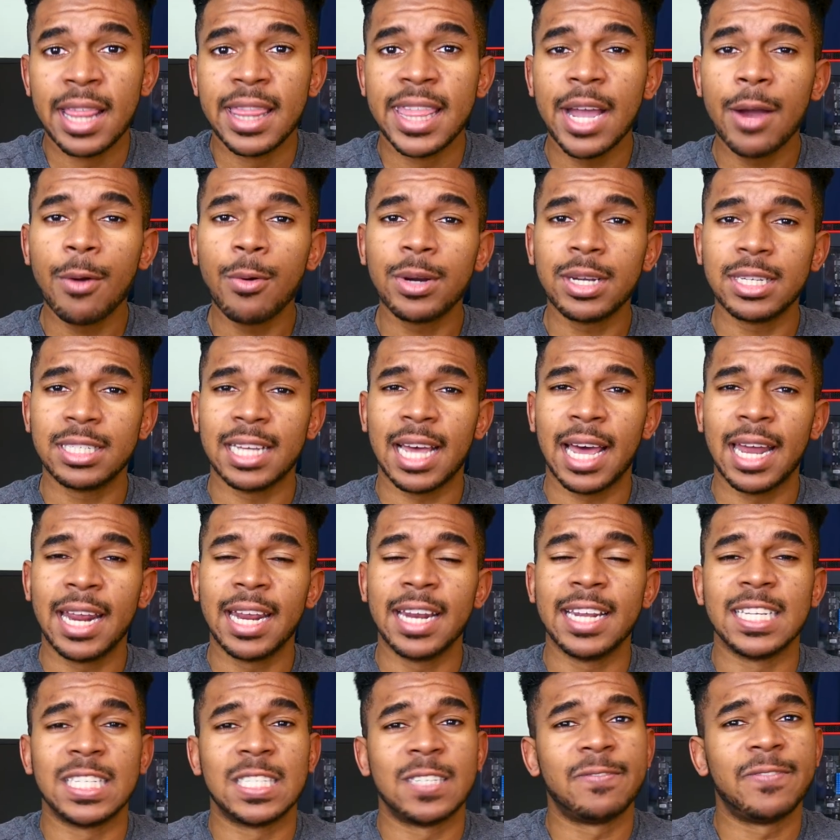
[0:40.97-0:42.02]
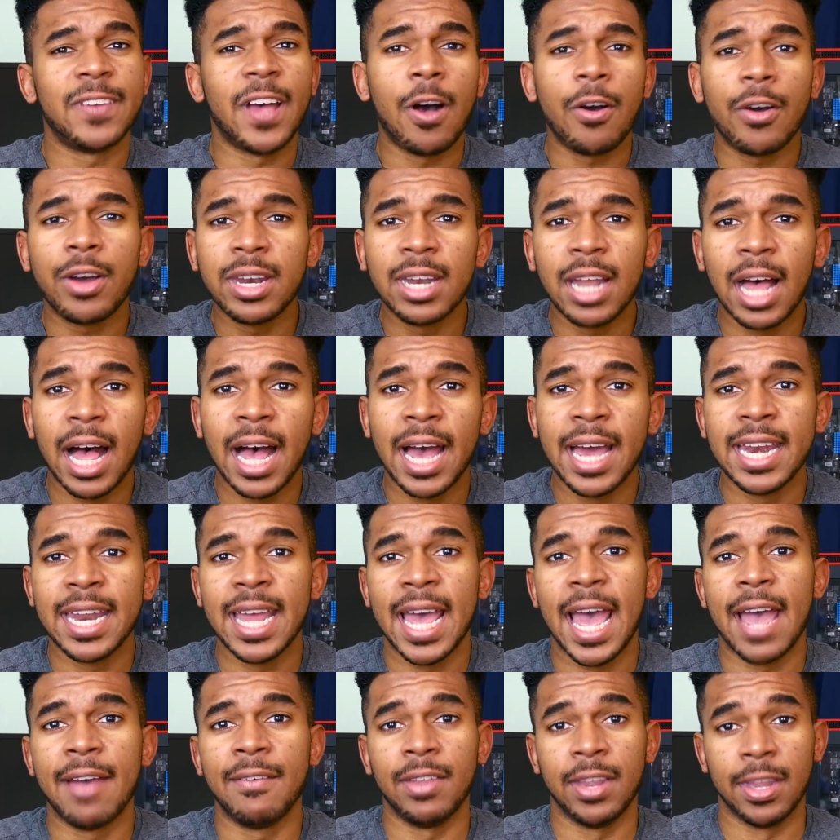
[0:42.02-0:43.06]
they were designing this Falcon nine
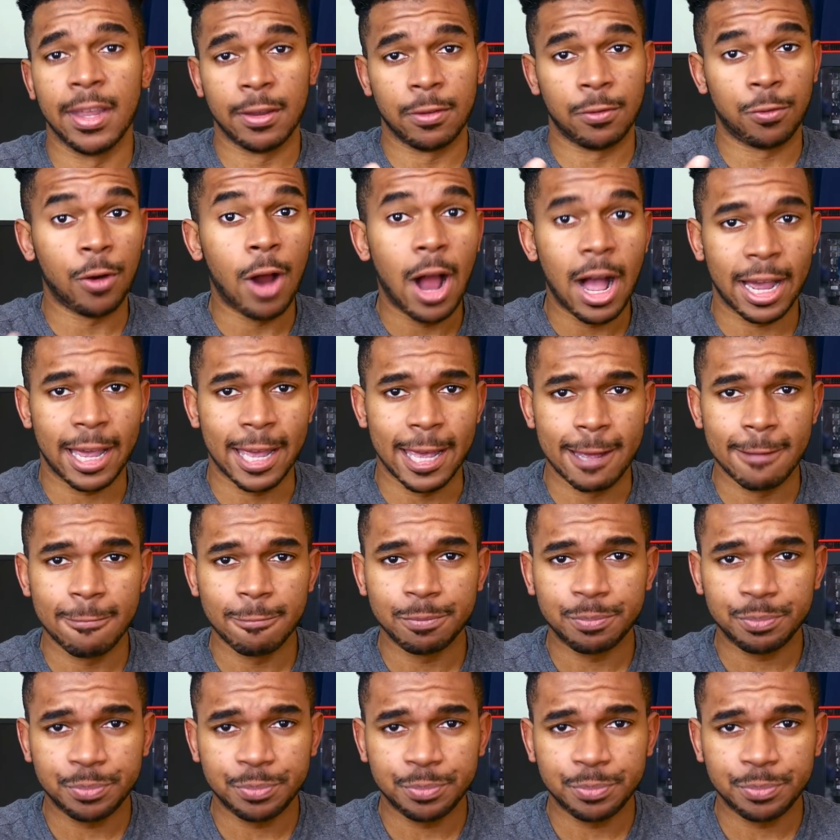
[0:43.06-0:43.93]
heavy lift rocket.